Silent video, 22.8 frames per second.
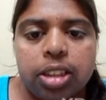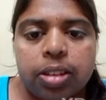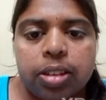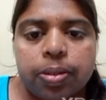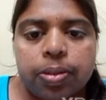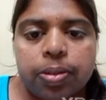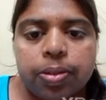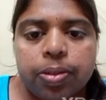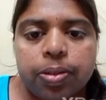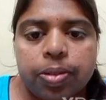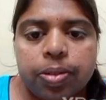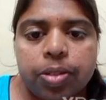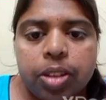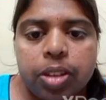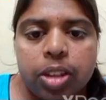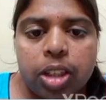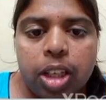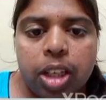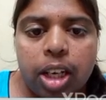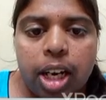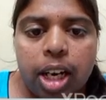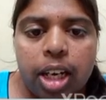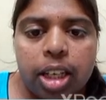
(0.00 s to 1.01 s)
and
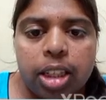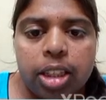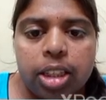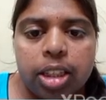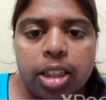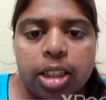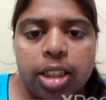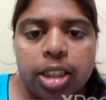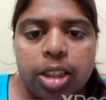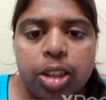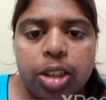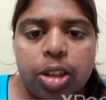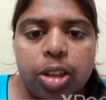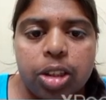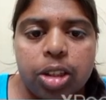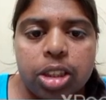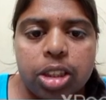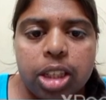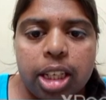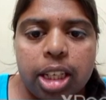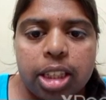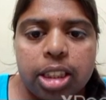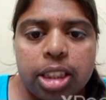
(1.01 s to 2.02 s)
it goes like this: the
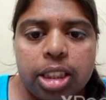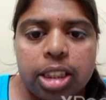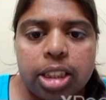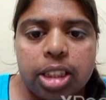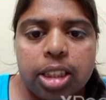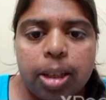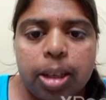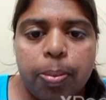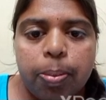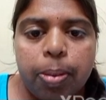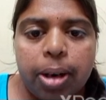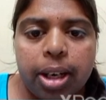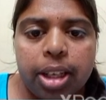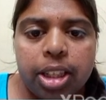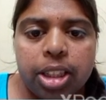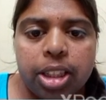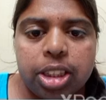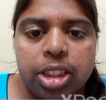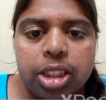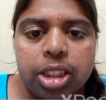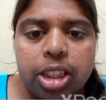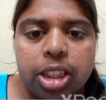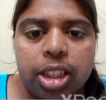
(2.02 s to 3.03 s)
partitioning of
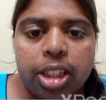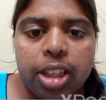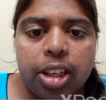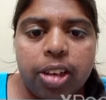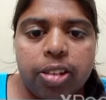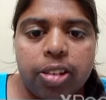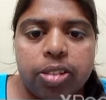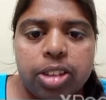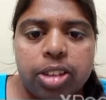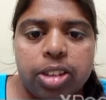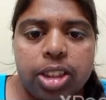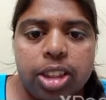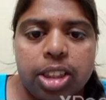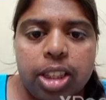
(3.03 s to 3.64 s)
system level